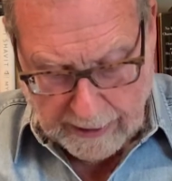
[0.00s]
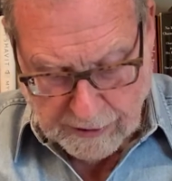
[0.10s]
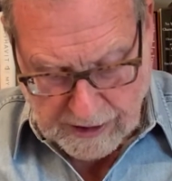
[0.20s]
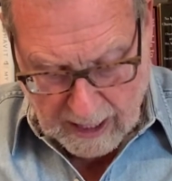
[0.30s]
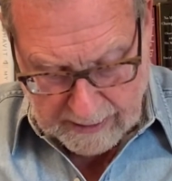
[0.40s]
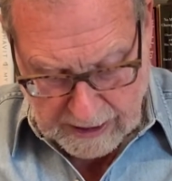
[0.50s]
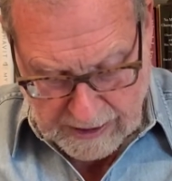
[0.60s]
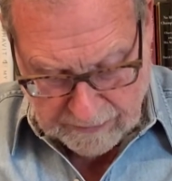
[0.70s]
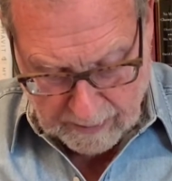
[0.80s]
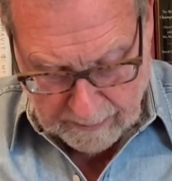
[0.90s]

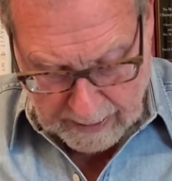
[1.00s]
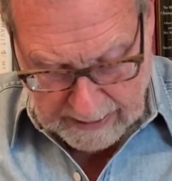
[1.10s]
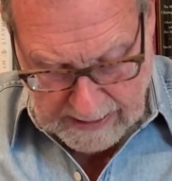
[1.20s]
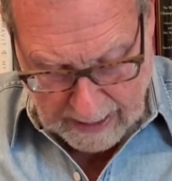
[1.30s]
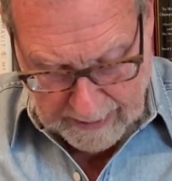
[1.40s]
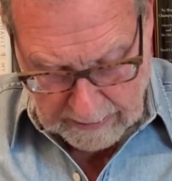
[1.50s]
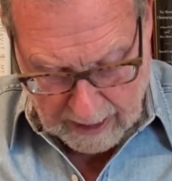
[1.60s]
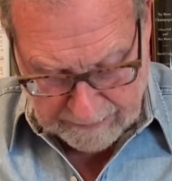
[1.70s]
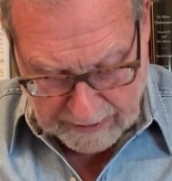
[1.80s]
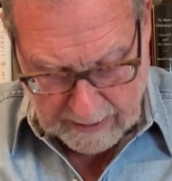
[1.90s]
This is from Demi
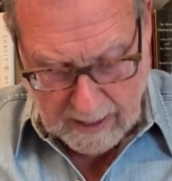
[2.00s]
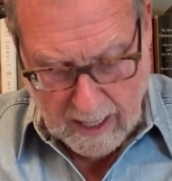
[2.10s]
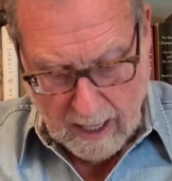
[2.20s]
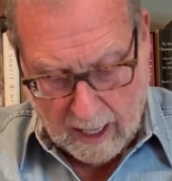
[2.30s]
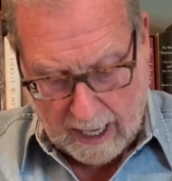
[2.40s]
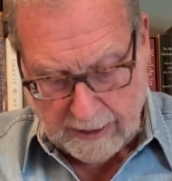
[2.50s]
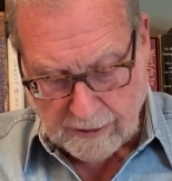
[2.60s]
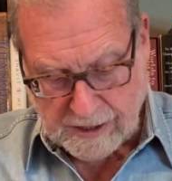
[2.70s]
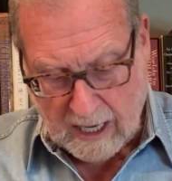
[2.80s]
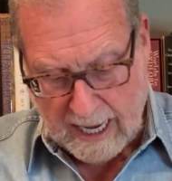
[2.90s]
Laughlin. I
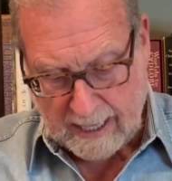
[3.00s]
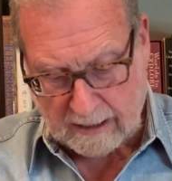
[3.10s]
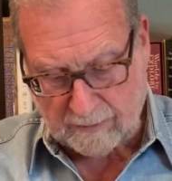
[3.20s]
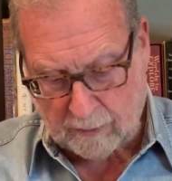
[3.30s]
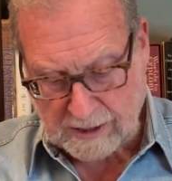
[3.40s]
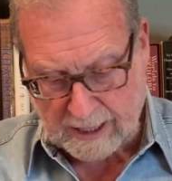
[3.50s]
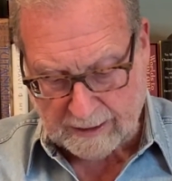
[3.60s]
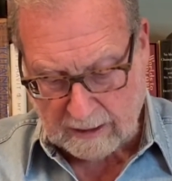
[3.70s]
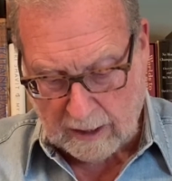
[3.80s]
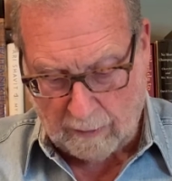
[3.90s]
used Kayak and, of course,
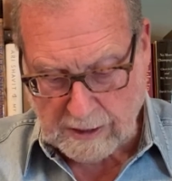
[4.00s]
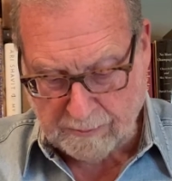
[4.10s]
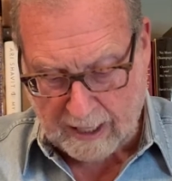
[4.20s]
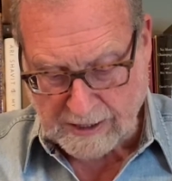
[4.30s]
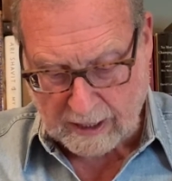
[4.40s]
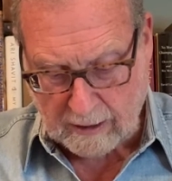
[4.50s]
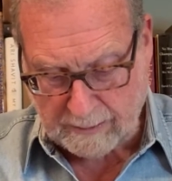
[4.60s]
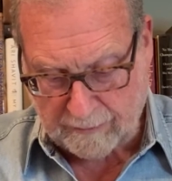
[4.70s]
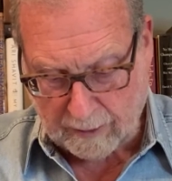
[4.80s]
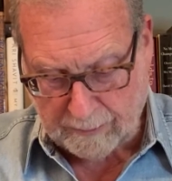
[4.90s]
got the lowest price I
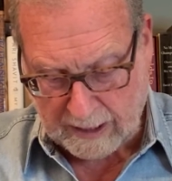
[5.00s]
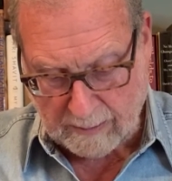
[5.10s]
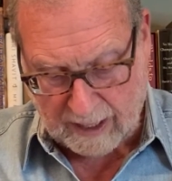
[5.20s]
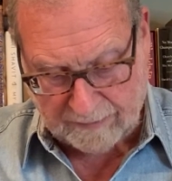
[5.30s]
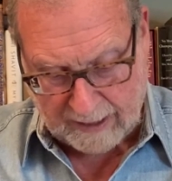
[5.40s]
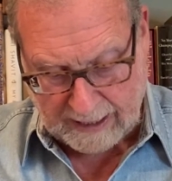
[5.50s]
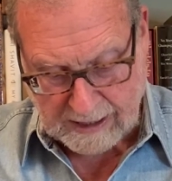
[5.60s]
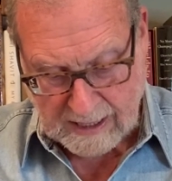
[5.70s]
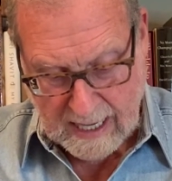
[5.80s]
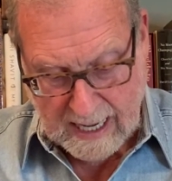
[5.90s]
could before booking my
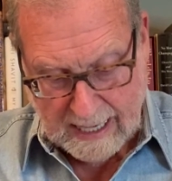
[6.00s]
flights.